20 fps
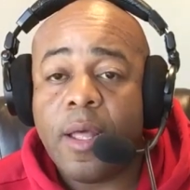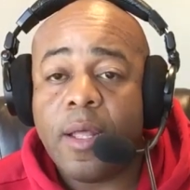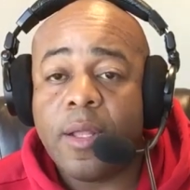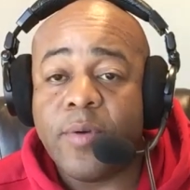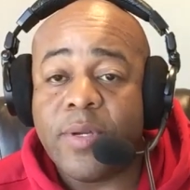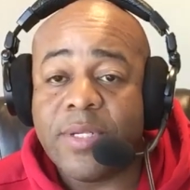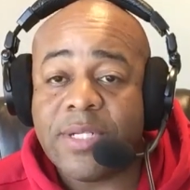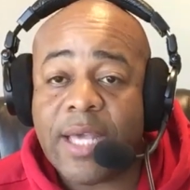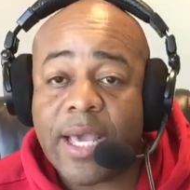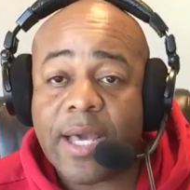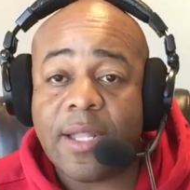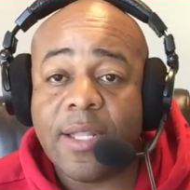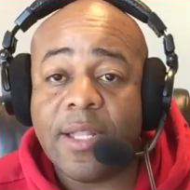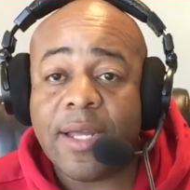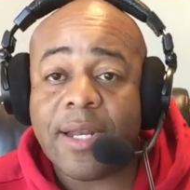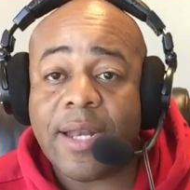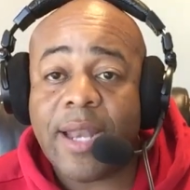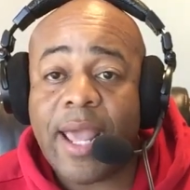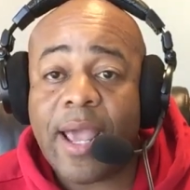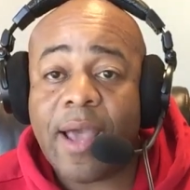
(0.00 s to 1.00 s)
We take a
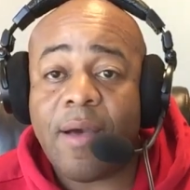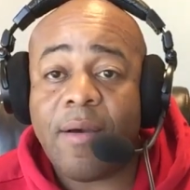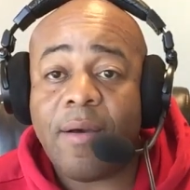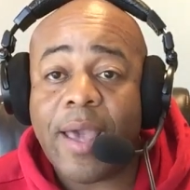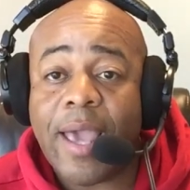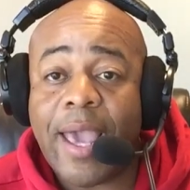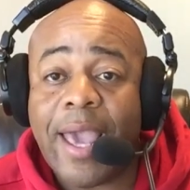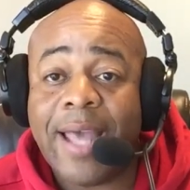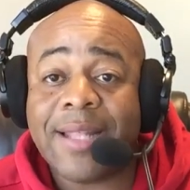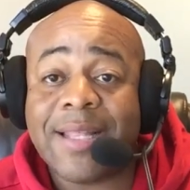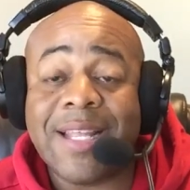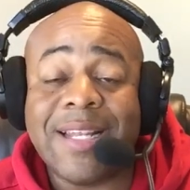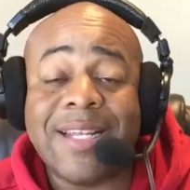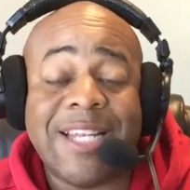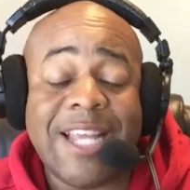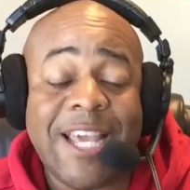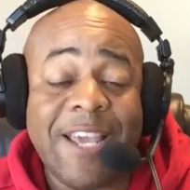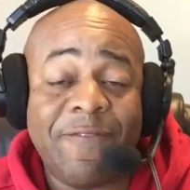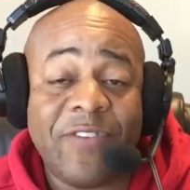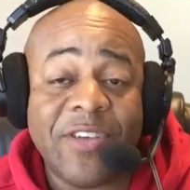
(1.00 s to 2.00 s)
look now at the
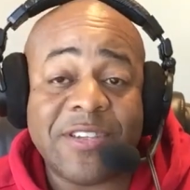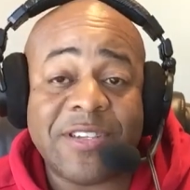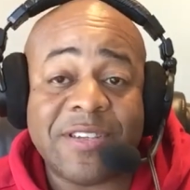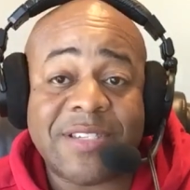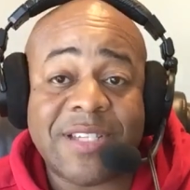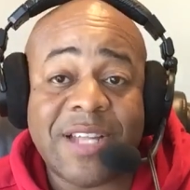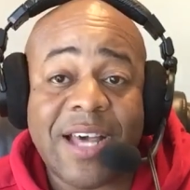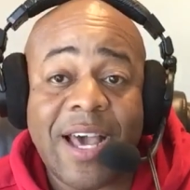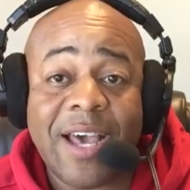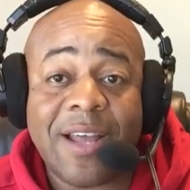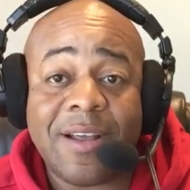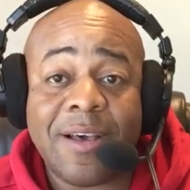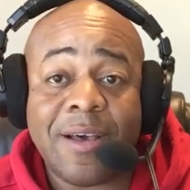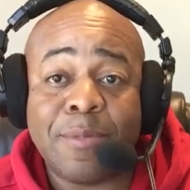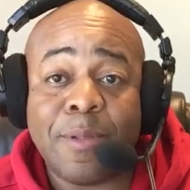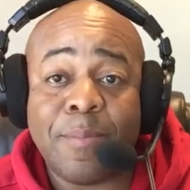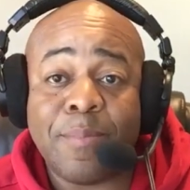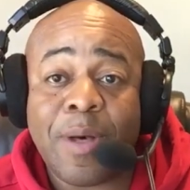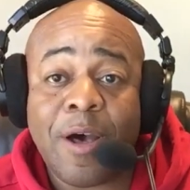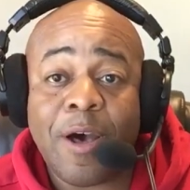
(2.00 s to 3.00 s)
defensive side of
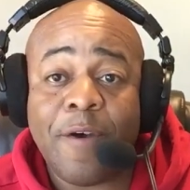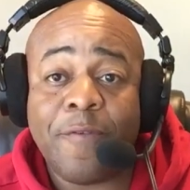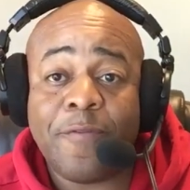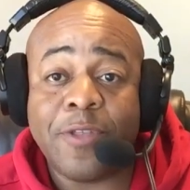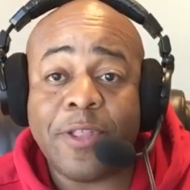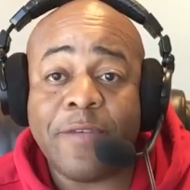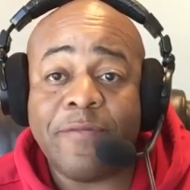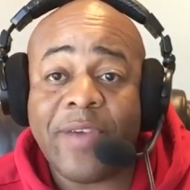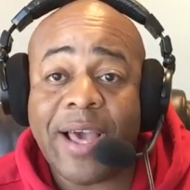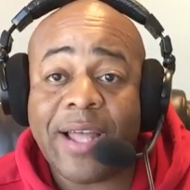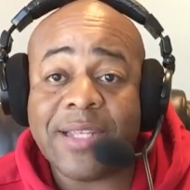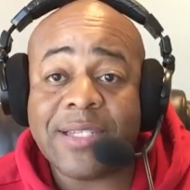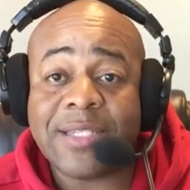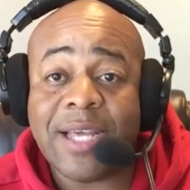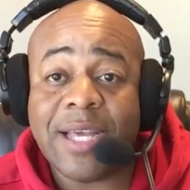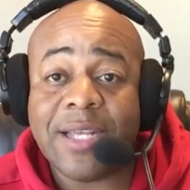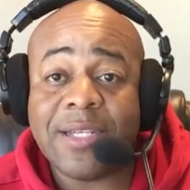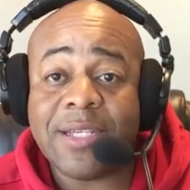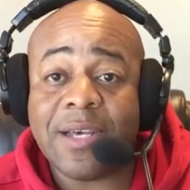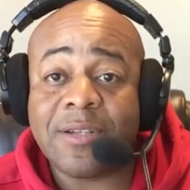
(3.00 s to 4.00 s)
the ball for the Valley
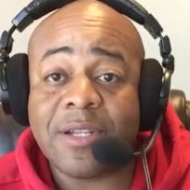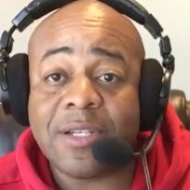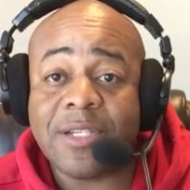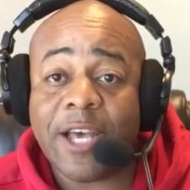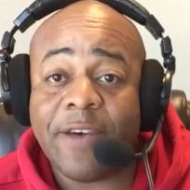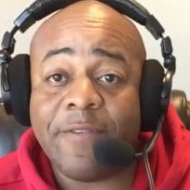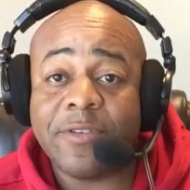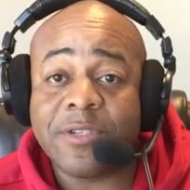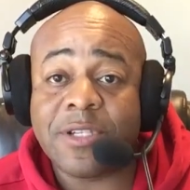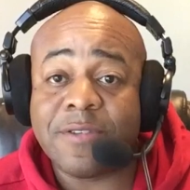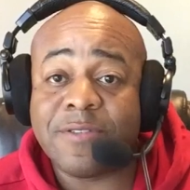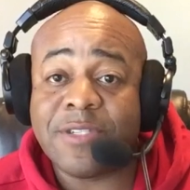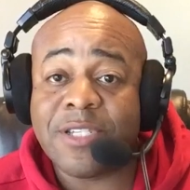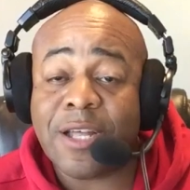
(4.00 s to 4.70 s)
State Delta Devils.